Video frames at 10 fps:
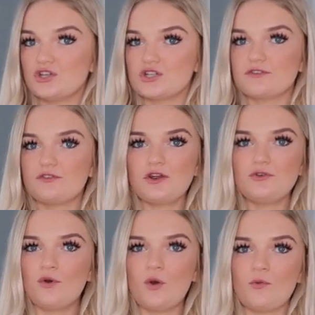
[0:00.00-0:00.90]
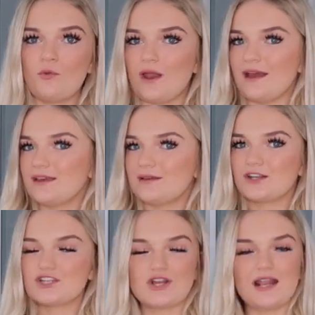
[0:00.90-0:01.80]
just for a normal
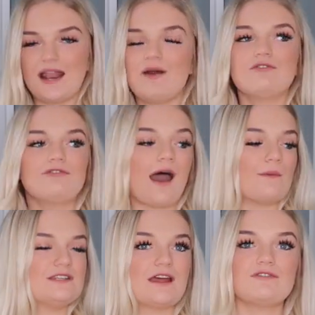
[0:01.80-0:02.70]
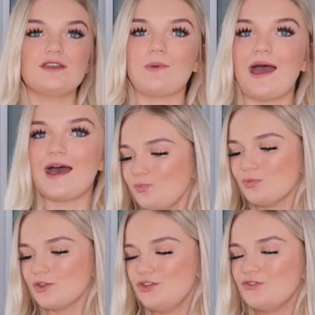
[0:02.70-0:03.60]
like chilling outfit, I would definitely wear.
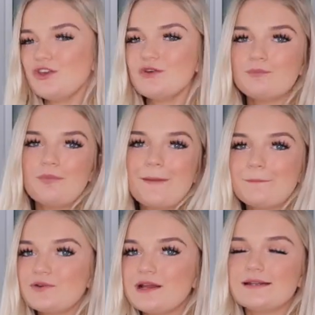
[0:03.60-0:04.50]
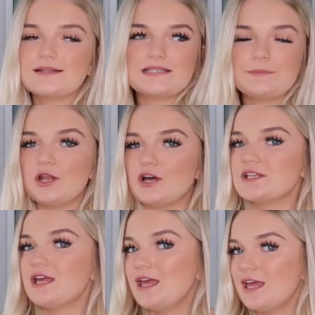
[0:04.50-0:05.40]
You've got your pamperine and Disney
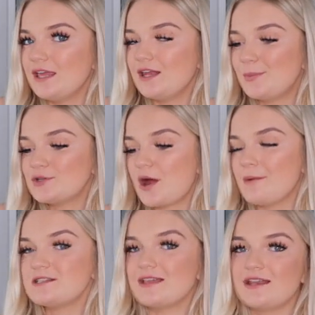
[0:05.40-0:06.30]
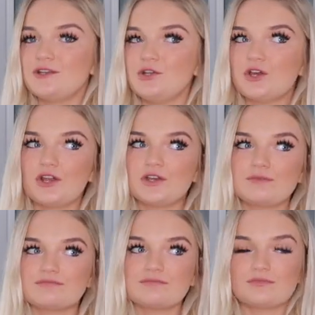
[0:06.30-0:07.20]
Plus, your little pyjamas, and then you
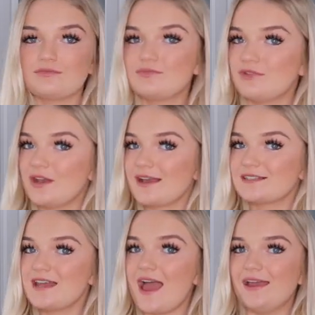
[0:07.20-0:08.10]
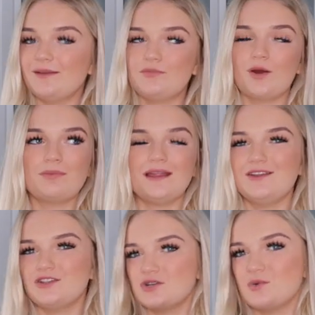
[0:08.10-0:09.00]
can, the next day, probably
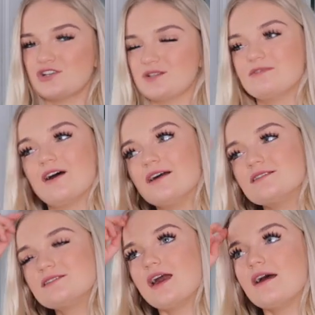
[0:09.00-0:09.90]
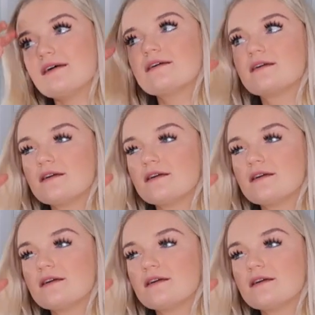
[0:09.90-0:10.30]
you should wash them first, yeah.